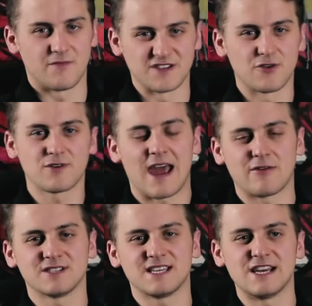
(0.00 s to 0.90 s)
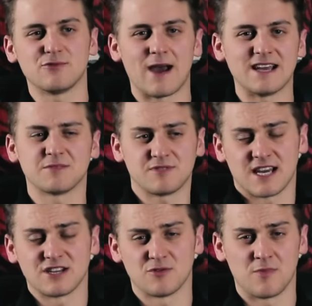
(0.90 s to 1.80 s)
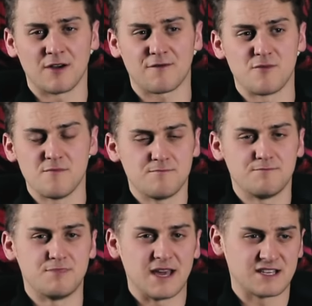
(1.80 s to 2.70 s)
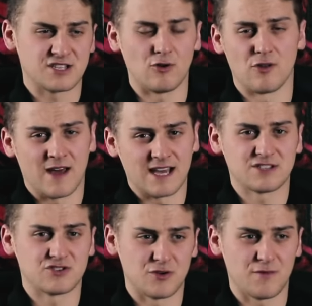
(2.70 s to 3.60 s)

There's no guaranteed way to protect your bike from being stolen. That is the